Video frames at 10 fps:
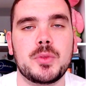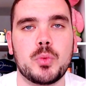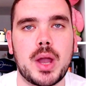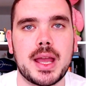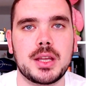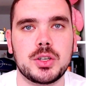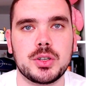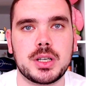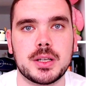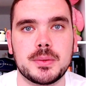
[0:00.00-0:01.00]
where
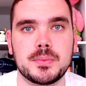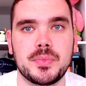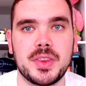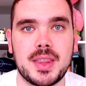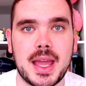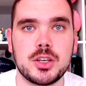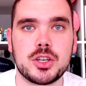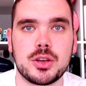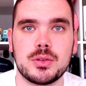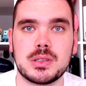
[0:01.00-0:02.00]
you can then
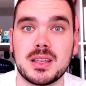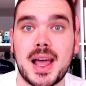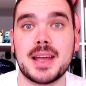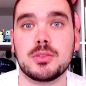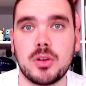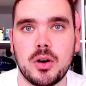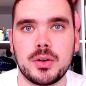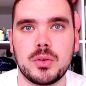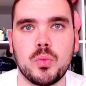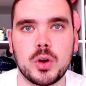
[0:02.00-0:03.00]
choose later
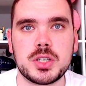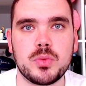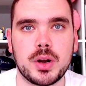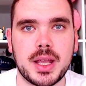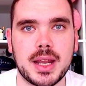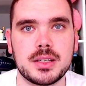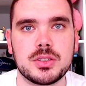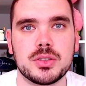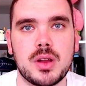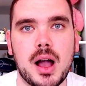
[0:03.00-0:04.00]
on what you want to get
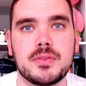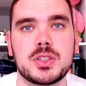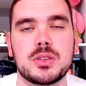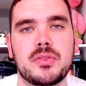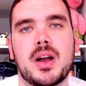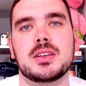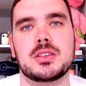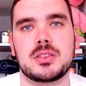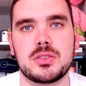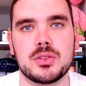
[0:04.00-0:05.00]
into after you've
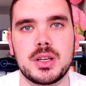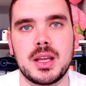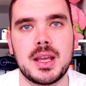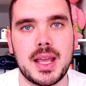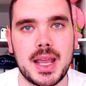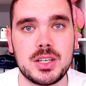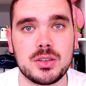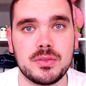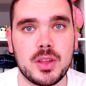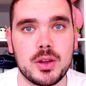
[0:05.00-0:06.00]
understood
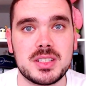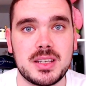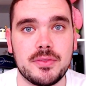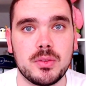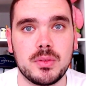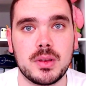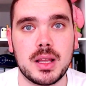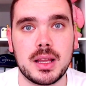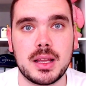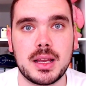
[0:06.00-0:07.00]
each of those different
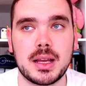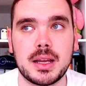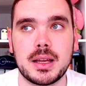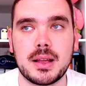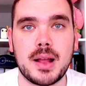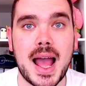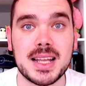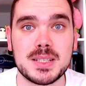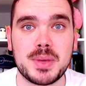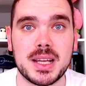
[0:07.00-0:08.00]

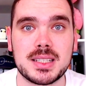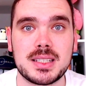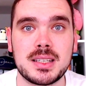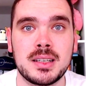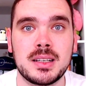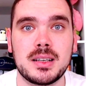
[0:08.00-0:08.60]
aspects